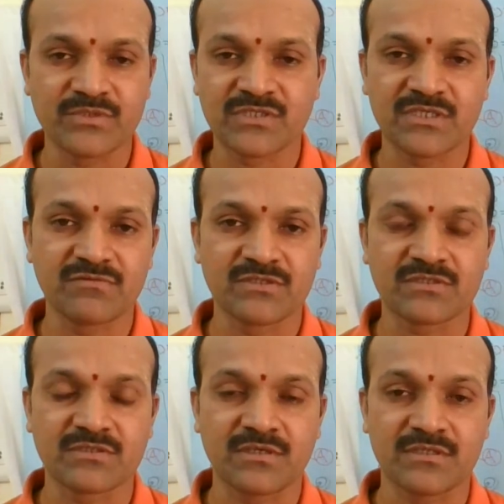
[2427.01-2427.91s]
busy with
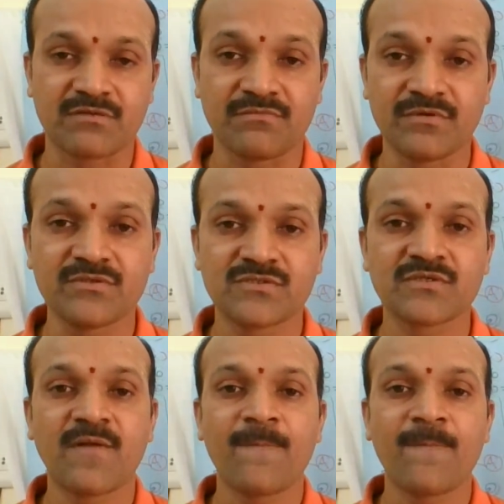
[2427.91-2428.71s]
other works.